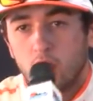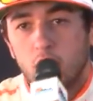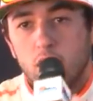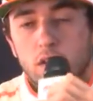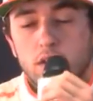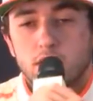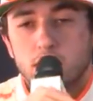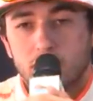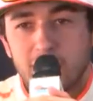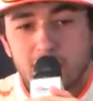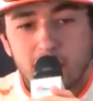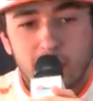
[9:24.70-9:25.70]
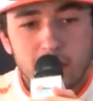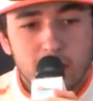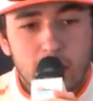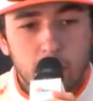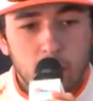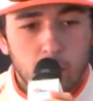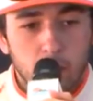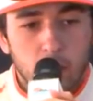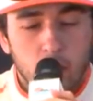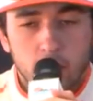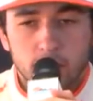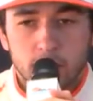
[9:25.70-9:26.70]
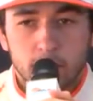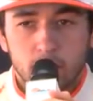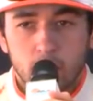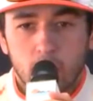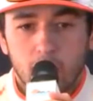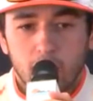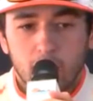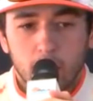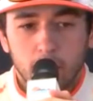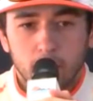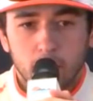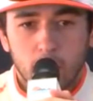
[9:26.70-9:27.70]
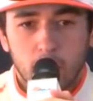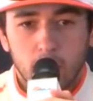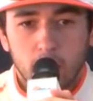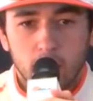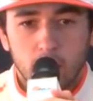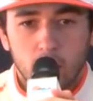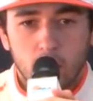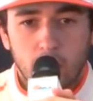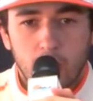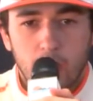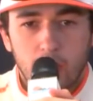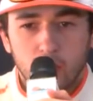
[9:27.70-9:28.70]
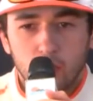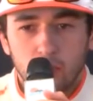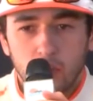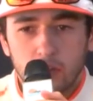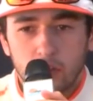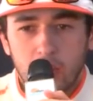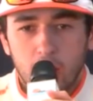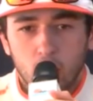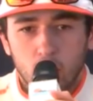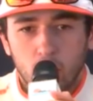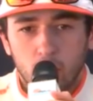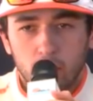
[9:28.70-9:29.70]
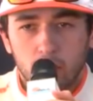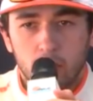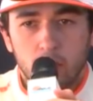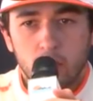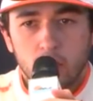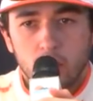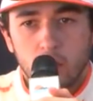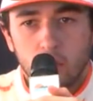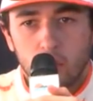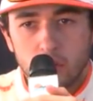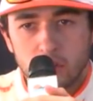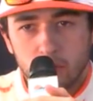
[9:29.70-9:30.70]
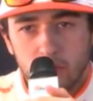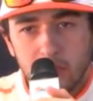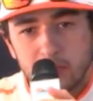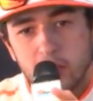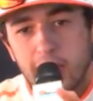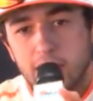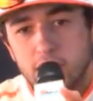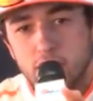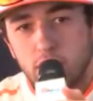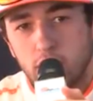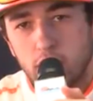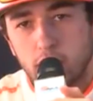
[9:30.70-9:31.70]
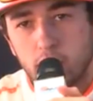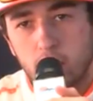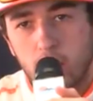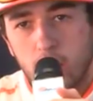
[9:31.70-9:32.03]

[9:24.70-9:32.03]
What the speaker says: Well, this is my second time in the playoffs, but you know, I do think that I learned some things last year.